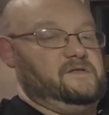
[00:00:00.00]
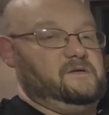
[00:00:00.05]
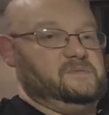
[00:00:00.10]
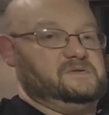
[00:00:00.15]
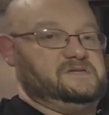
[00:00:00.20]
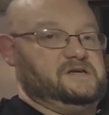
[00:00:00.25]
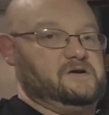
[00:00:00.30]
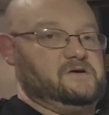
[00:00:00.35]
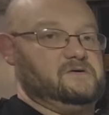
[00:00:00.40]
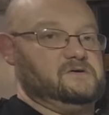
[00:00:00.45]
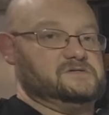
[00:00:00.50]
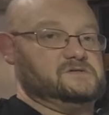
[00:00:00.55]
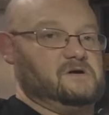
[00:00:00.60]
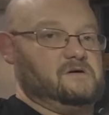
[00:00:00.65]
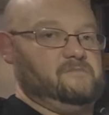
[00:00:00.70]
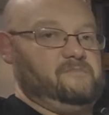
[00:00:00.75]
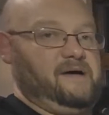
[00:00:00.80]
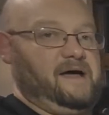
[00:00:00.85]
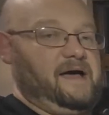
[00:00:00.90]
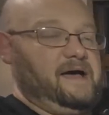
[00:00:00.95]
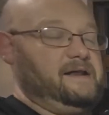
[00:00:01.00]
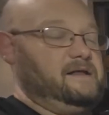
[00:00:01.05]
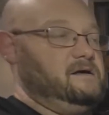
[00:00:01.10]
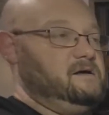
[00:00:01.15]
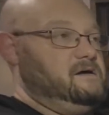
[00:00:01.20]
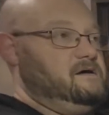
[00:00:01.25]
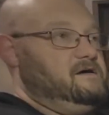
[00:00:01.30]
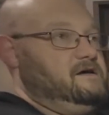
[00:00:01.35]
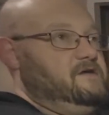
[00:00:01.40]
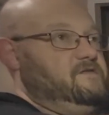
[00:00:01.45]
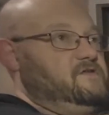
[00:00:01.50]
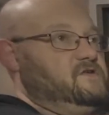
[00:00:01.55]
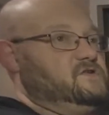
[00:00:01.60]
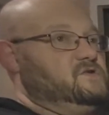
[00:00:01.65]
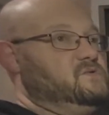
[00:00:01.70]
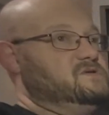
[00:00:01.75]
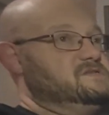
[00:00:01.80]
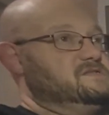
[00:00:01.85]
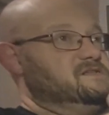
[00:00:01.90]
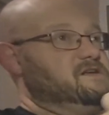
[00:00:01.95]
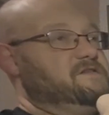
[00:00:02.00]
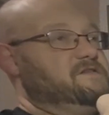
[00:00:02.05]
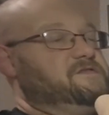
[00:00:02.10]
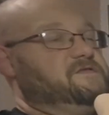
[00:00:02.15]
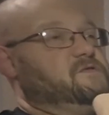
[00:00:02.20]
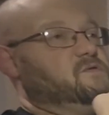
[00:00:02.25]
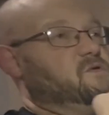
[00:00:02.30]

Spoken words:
materials aren't bad. If you're doing stuff for